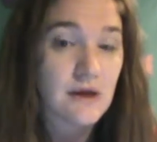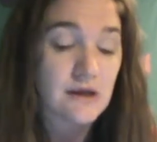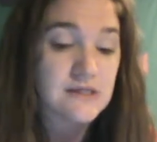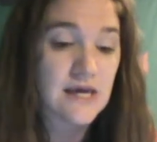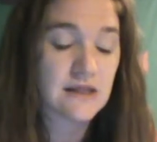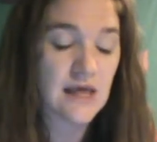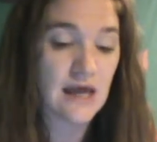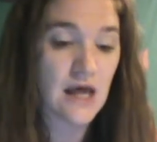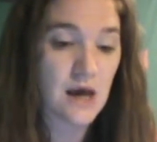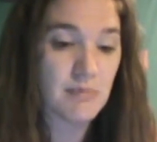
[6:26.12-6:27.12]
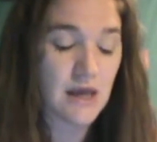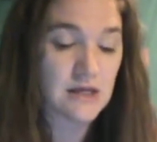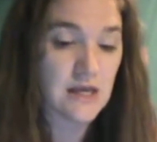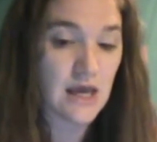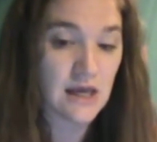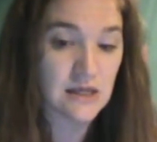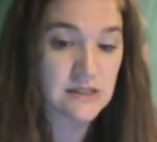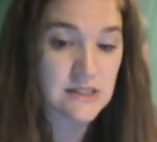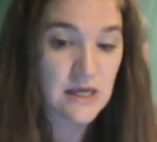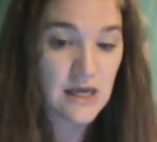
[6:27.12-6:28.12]
take that up
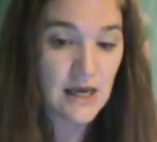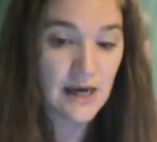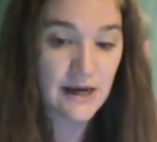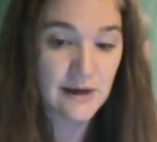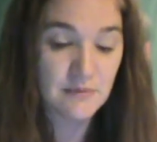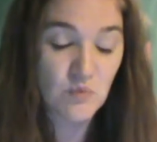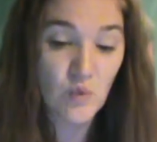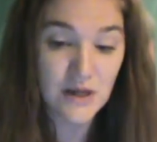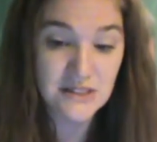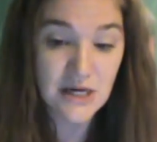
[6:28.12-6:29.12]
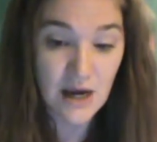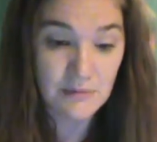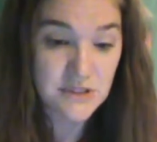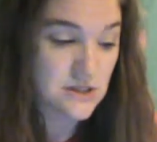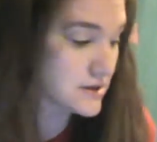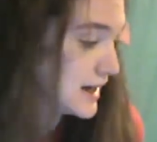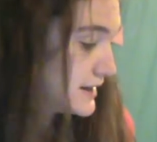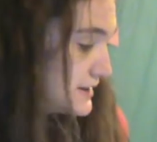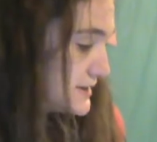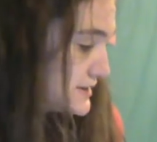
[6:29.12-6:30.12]
and want to come to the
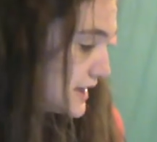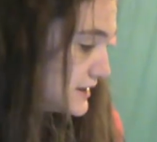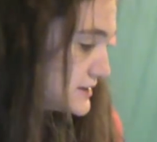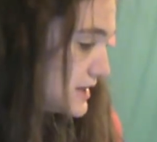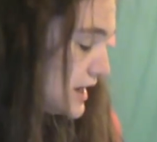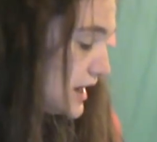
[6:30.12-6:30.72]
United States.